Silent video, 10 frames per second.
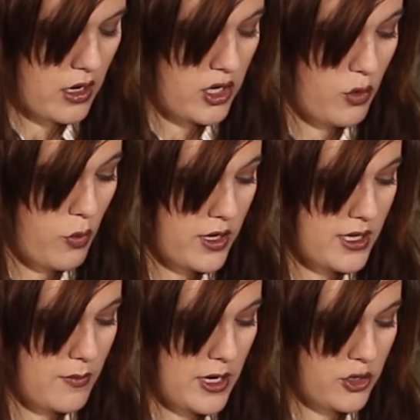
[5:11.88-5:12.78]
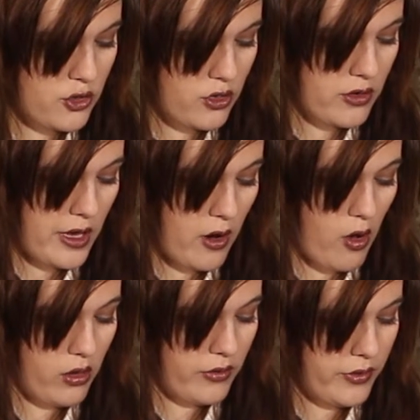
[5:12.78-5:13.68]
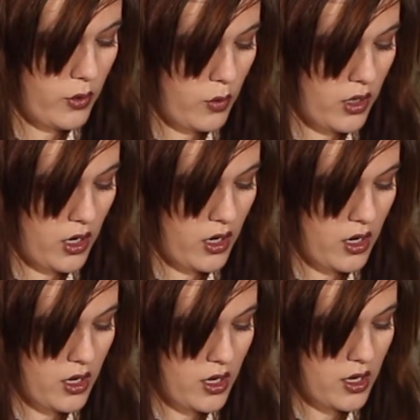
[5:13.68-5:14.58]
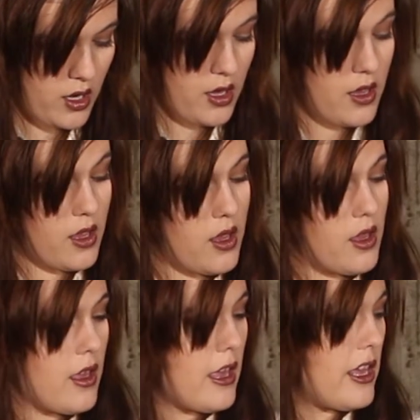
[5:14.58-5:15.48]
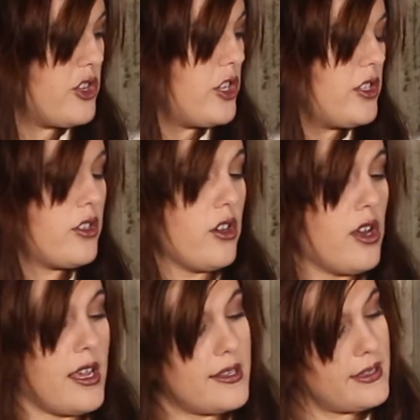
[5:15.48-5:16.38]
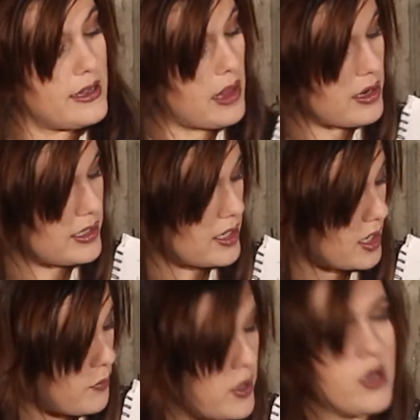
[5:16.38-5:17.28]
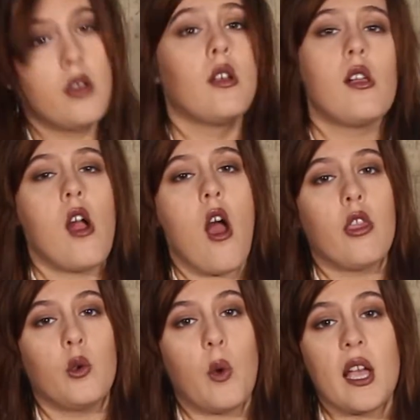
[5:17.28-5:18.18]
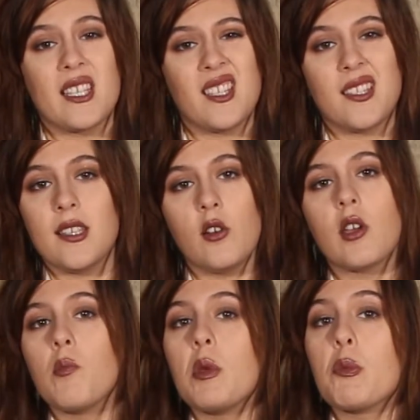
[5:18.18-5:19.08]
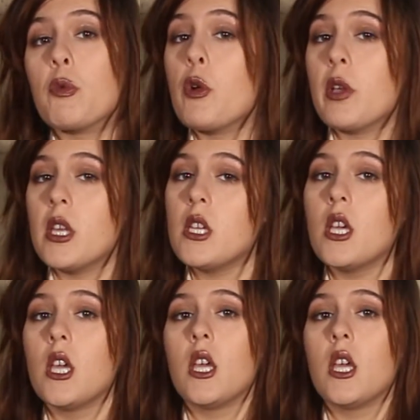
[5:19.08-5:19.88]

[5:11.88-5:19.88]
And you want to make sure that all of your edges are nice and lined up, otherwise the seal can be broken,